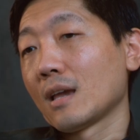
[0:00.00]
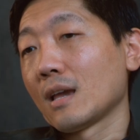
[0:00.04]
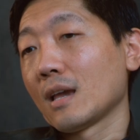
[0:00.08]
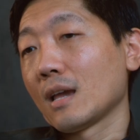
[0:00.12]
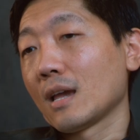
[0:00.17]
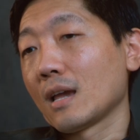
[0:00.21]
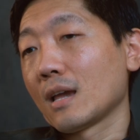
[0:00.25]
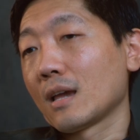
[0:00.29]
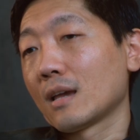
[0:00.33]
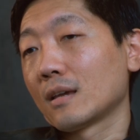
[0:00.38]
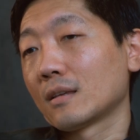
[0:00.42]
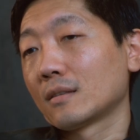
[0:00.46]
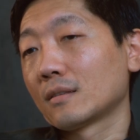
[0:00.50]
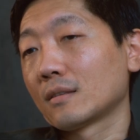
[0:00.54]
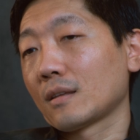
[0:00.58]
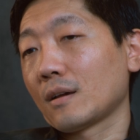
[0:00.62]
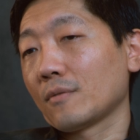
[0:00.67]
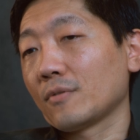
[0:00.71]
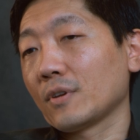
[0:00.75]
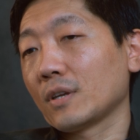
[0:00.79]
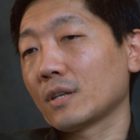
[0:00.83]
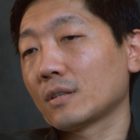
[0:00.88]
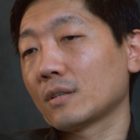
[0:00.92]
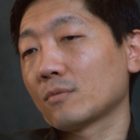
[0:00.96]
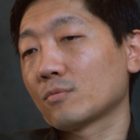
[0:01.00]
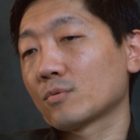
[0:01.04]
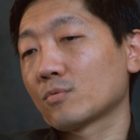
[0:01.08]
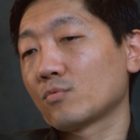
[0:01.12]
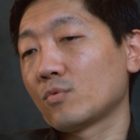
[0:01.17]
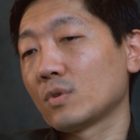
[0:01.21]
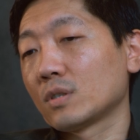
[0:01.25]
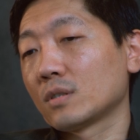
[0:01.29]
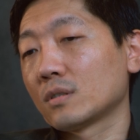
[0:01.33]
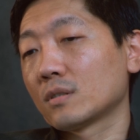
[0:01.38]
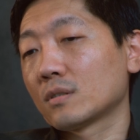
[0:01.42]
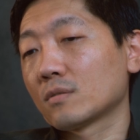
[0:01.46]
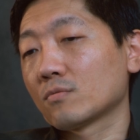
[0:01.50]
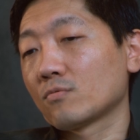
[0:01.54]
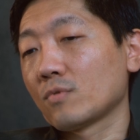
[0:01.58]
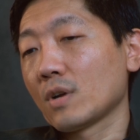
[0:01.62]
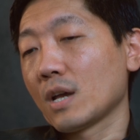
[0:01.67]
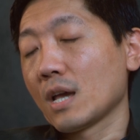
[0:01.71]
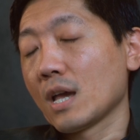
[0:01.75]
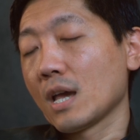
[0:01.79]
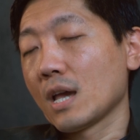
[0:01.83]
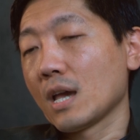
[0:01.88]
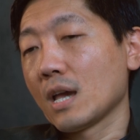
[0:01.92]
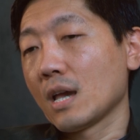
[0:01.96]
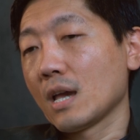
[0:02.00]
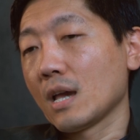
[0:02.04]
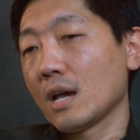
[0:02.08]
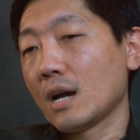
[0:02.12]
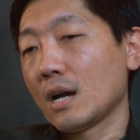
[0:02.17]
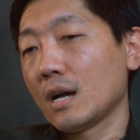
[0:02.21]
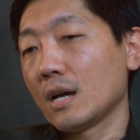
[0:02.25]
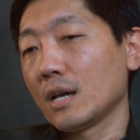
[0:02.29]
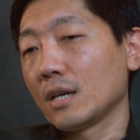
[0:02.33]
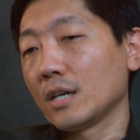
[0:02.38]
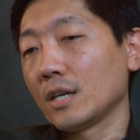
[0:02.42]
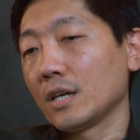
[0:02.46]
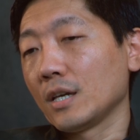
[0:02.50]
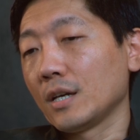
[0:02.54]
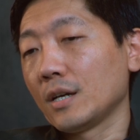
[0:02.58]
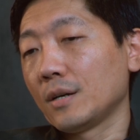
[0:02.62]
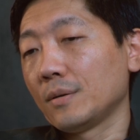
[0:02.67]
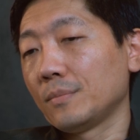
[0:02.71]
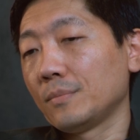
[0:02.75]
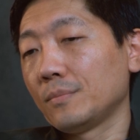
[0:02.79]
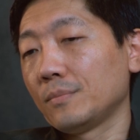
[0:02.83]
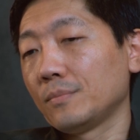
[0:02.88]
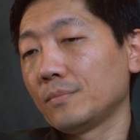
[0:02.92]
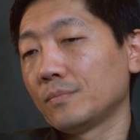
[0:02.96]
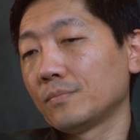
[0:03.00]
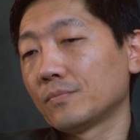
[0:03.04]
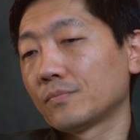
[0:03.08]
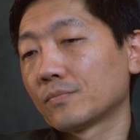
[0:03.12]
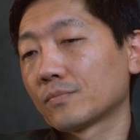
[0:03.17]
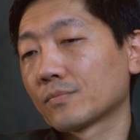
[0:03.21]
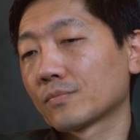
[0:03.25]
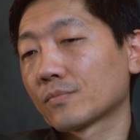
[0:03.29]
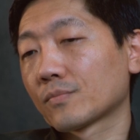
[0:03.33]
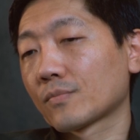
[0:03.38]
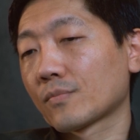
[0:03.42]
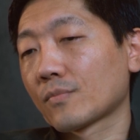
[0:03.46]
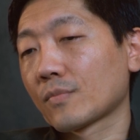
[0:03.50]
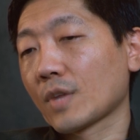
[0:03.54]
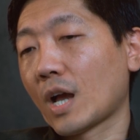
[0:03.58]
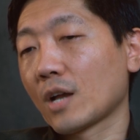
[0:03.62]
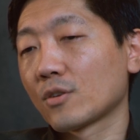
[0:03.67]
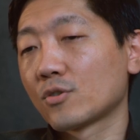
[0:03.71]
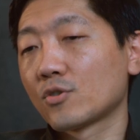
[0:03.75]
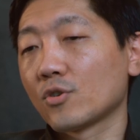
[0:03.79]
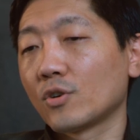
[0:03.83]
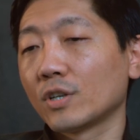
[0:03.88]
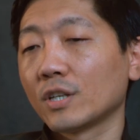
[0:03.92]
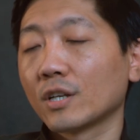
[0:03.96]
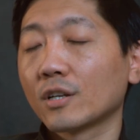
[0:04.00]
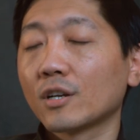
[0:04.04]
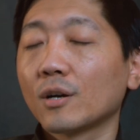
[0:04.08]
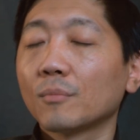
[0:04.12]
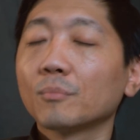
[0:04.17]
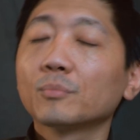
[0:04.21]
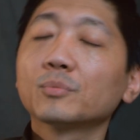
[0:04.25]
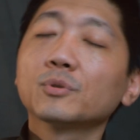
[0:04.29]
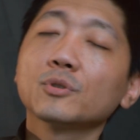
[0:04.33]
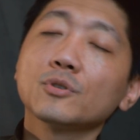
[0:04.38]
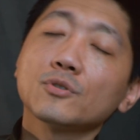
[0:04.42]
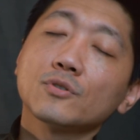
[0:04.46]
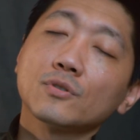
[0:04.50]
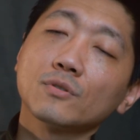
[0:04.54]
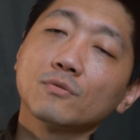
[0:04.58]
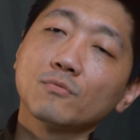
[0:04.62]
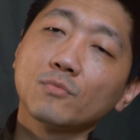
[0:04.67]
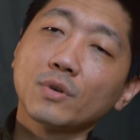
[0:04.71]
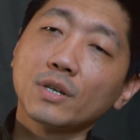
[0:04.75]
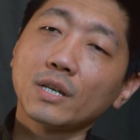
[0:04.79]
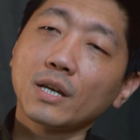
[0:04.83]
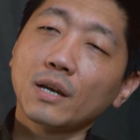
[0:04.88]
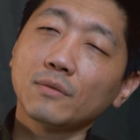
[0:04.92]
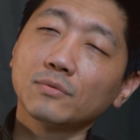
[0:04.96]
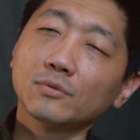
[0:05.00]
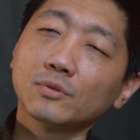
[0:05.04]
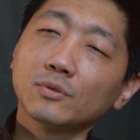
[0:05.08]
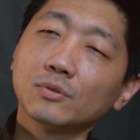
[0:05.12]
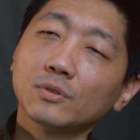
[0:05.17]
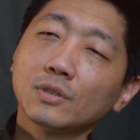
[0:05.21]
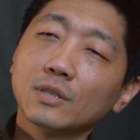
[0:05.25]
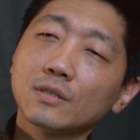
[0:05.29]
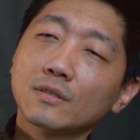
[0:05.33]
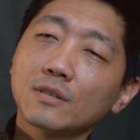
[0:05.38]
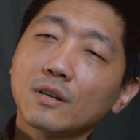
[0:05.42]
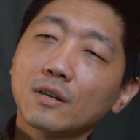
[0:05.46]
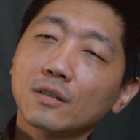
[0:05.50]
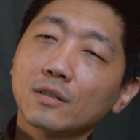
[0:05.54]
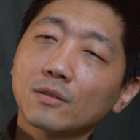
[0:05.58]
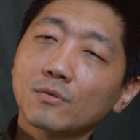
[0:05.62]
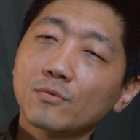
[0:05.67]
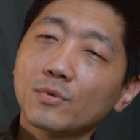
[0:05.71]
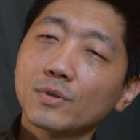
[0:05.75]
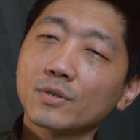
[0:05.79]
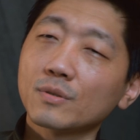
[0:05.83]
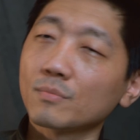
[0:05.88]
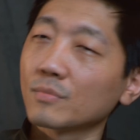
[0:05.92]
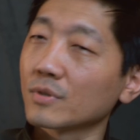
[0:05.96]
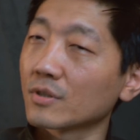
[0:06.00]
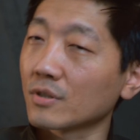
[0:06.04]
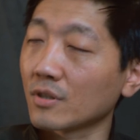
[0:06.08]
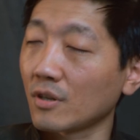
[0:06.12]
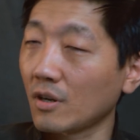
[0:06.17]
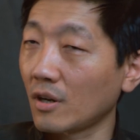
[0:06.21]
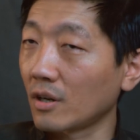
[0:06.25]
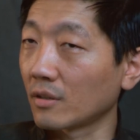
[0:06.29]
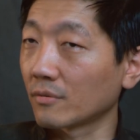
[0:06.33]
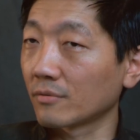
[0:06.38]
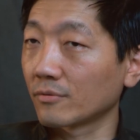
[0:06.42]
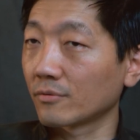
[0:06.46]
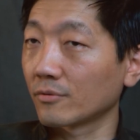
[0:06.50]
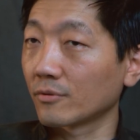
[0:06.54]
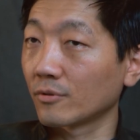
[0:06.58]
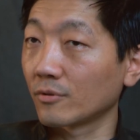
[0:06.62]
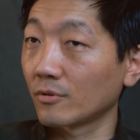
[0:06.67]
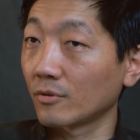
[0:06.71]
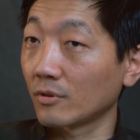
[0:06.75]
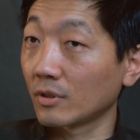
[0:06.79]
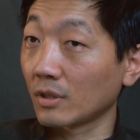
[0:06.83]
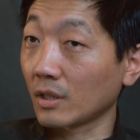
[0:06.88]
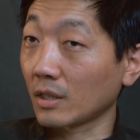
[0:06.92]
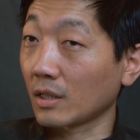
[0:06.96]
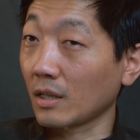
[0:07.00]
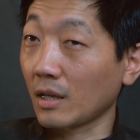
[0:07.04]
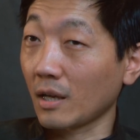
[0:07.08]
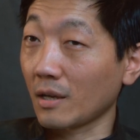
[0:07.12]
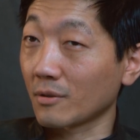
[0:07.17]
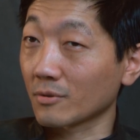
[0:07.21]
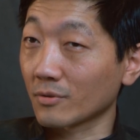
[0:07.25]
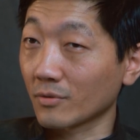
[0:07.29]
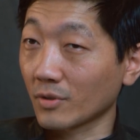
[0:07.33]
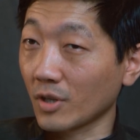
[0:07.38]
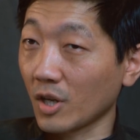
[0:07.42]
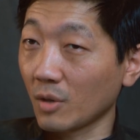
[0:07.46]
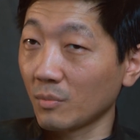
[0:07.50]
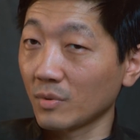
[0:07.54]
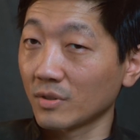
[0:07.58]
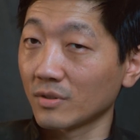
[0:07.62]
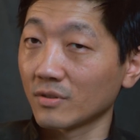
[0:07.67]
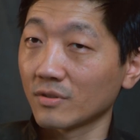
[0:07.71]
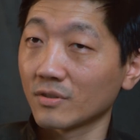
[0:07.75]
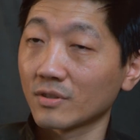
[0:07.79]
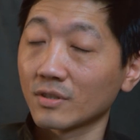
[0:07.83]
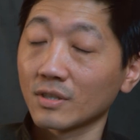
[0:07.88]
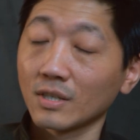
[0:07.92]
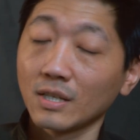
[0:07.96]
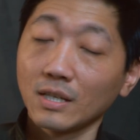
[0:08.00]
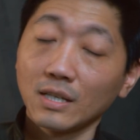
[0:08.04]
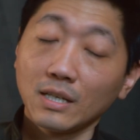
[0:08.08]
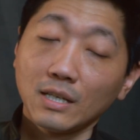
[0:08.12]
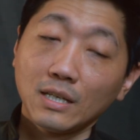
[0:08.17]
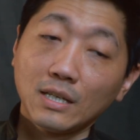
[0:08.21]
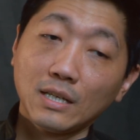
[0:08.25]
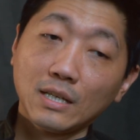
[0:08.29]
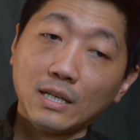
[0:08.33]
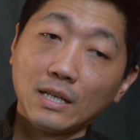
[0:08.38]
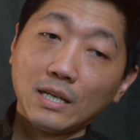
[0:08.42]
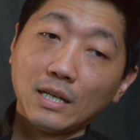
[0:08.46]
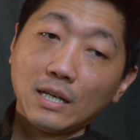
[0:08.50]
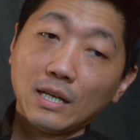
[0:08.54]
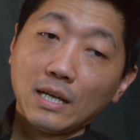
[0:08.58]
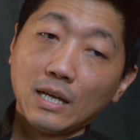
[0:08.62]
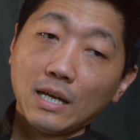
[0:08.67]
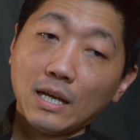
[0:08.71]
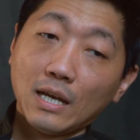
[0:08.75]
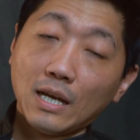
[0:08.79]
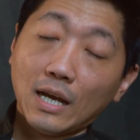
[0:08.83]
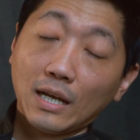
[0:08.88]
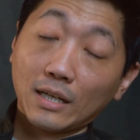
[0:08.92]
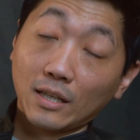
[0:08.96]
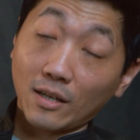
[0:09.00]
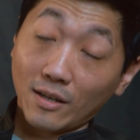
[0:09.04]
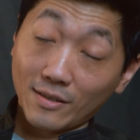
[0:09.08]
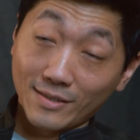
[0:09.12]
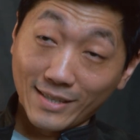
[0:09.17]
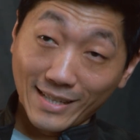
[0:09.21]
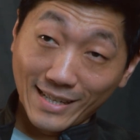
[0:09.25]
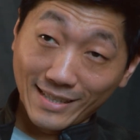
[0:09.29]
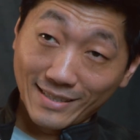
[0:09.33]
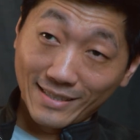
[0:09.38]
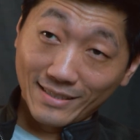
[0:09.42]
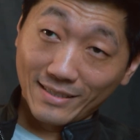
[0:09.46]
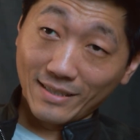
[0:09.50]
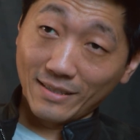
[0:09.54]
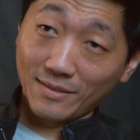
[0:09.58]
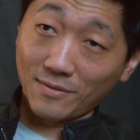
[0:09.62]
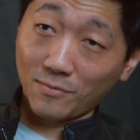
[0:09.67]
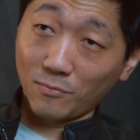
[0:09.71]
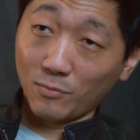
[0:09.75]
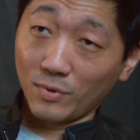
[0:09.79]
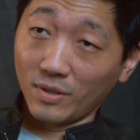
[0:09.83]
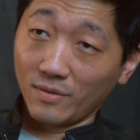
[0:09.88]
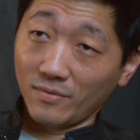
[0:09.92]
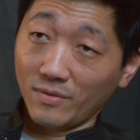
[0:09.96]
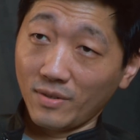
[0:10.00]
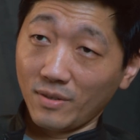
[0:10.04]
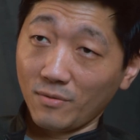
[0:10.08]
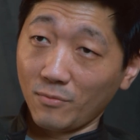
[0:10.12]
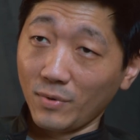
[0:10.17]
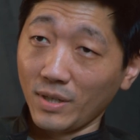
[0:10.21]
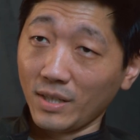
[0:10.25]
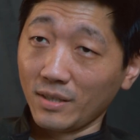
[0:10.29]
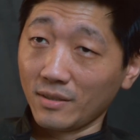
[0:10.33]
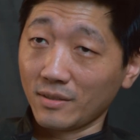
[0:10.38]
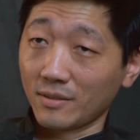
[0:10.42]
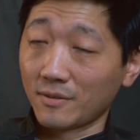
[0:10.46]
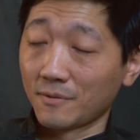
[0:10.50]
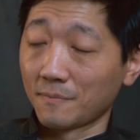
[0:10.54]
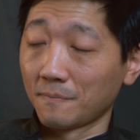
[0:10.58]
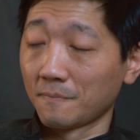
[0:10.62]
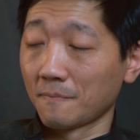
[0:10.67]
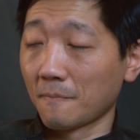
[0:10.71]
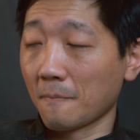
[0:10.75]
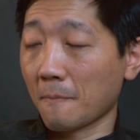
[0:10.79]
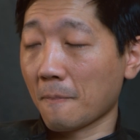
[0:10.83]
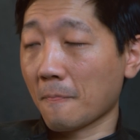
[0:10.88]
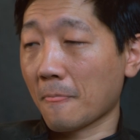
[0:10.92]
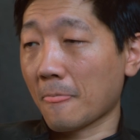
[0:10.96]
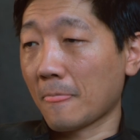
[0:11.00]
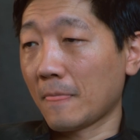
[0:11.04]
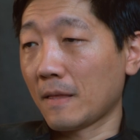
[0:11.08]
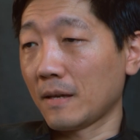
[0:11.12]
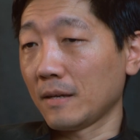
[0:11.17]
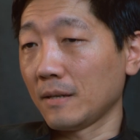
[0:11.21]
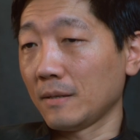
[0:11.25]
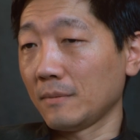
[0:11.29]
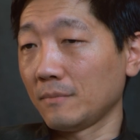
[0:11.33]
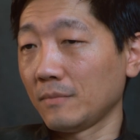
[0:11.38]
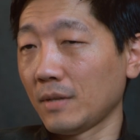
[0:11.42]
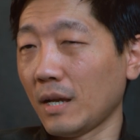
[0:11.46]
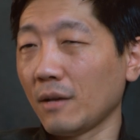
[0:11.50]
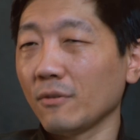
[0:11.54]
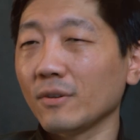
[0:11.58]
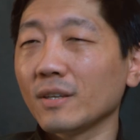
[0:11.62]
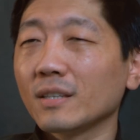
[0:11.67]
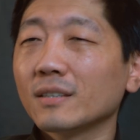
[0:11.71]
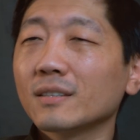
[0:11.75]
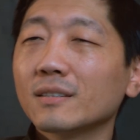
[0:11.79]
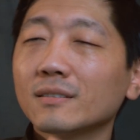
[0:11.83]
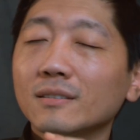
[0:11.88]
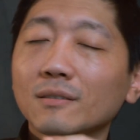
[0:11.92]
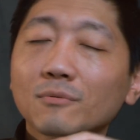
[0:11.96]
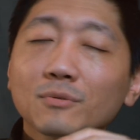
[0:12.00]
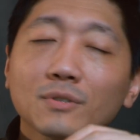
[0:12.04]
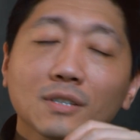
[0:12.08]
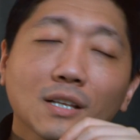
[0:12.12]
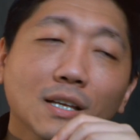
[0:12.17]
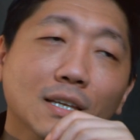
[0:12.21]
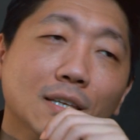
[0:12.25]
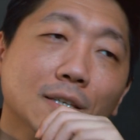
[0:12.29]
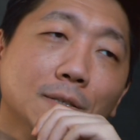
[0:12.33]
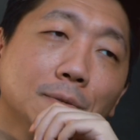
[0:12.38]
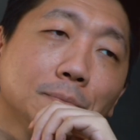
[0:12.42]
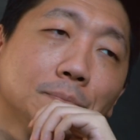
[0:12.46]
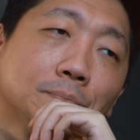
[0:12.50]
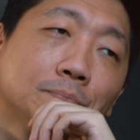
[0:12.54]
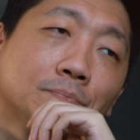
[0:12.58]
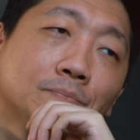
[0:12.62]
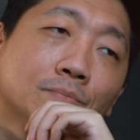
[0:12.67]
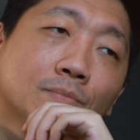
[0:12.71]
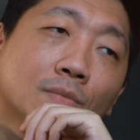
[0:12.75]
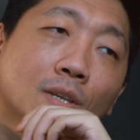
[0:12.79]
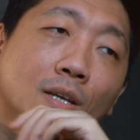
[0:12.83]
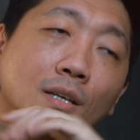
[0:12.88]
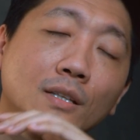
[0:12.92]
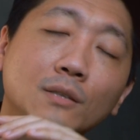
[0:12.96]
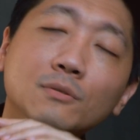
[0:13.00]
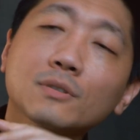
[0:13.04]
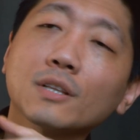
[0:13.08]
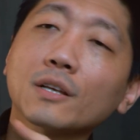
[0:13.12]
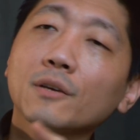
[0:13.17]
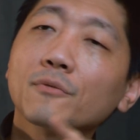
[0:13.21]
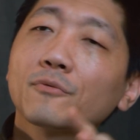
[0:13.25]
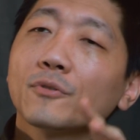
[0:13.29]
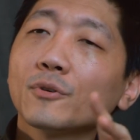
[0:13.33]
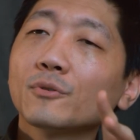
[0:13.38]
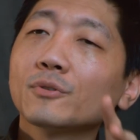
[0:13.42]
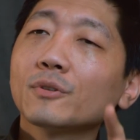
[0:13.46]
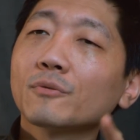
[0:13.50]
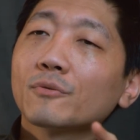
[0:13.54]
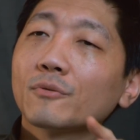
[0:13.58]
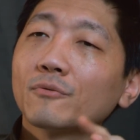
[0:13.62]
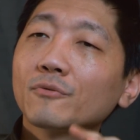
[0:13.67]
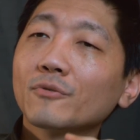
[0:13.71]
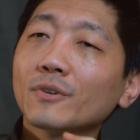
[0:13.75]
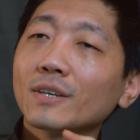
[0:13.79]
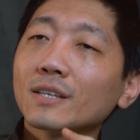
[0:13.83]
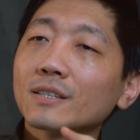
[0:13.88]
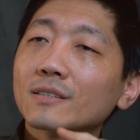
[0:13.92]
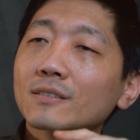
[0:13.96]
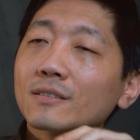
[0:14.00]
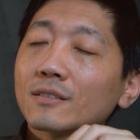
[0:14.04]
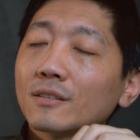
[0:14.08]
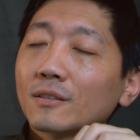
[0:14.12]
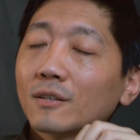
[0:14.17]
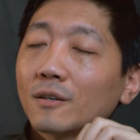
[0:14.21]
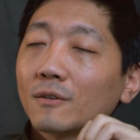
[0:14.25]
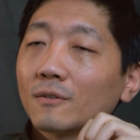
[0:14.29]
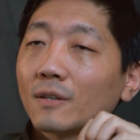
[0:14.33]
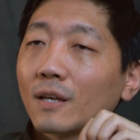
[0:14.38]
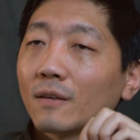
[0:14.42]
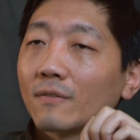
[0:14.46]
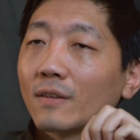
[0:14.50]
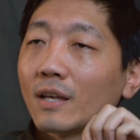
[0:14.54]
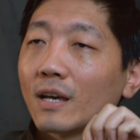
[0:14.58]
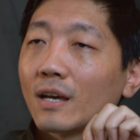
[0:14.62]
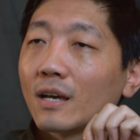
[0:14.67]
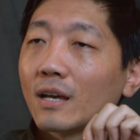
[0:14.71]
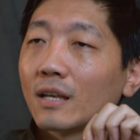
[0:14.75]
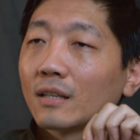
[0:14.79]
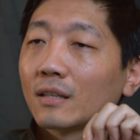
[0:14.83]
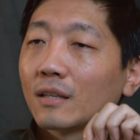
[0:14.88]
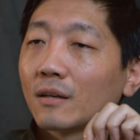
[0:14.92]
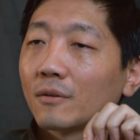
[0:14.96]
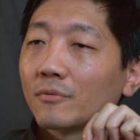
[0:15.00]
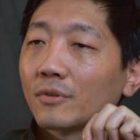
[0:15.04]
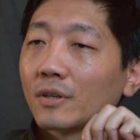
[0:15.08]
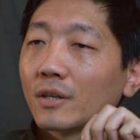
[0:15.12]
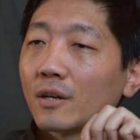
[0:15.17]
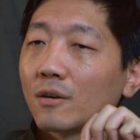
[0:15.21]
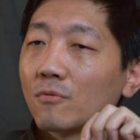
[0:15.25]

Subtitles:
And I think there was once where I joined a competition where you have to design a Christmas card for like a House of Commons, and I got selected as one of the winners. I think there was like a few different things, like that, and I think I